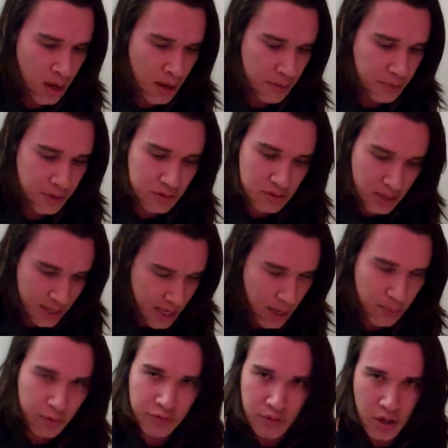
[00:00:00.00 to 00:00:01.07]
Things like
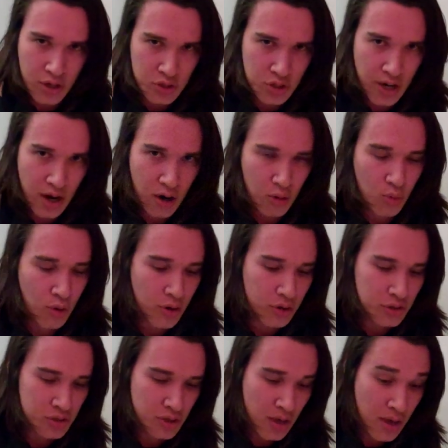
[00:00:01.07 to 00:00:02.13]
camouflage and how it
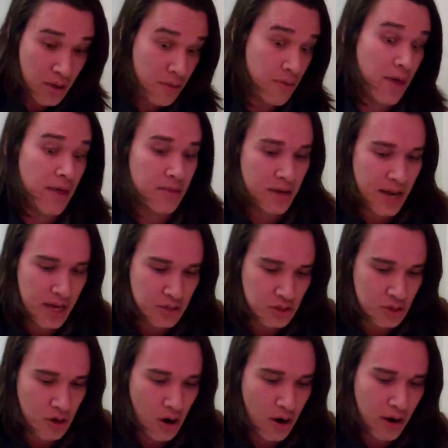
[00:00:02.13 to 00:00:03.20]
works. Then the next
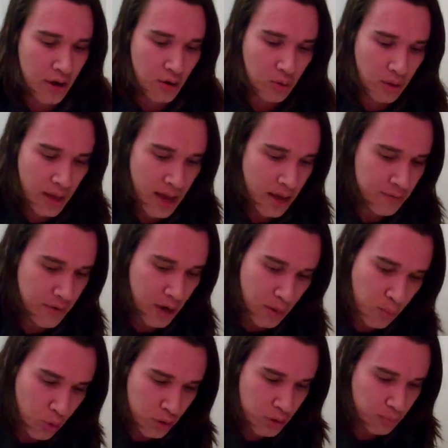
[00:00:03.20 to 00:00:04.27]
scenario will have
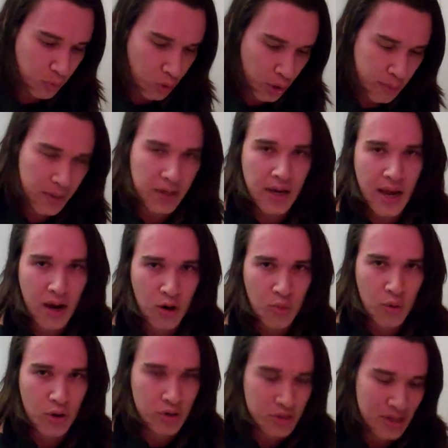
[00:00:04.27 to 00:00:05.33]
airborne deployment and how it
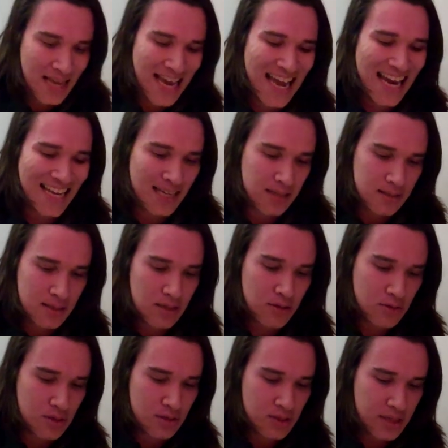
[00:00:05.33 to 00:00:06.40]
works. And it
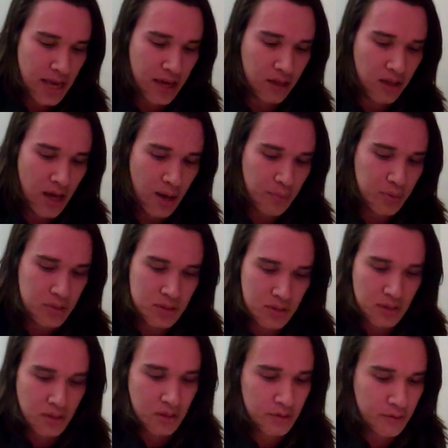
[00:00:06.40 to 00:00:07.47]
continues to scale up
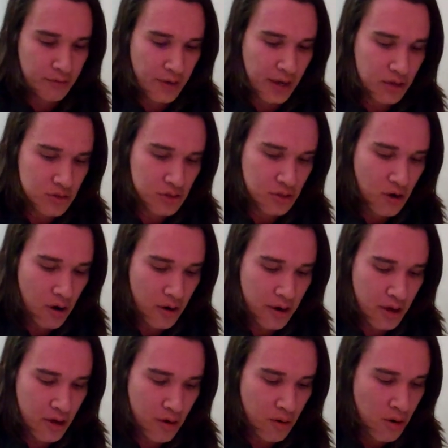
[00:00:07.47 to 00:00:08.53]
until the final
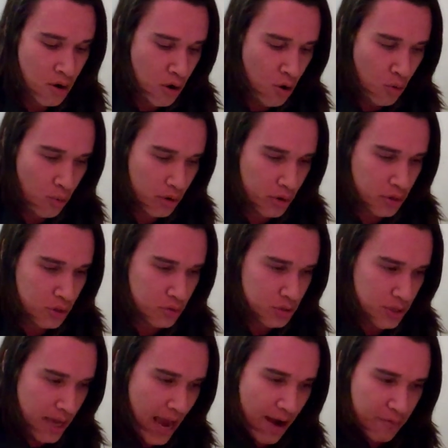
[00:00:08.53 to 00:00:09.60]
scenario, where you're
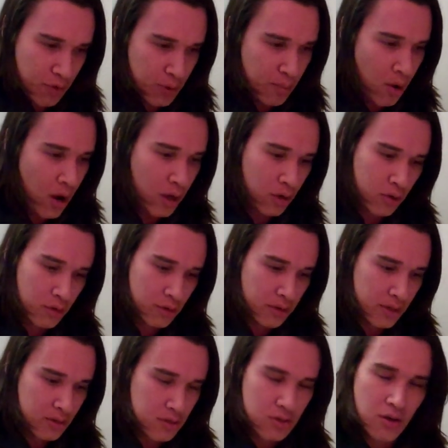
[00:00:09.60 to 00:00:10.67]
using every model
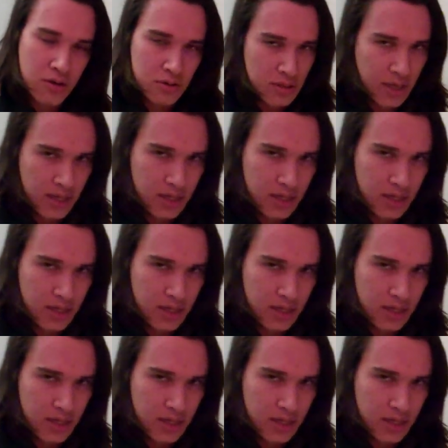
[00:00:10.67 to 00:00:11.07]
that the starter set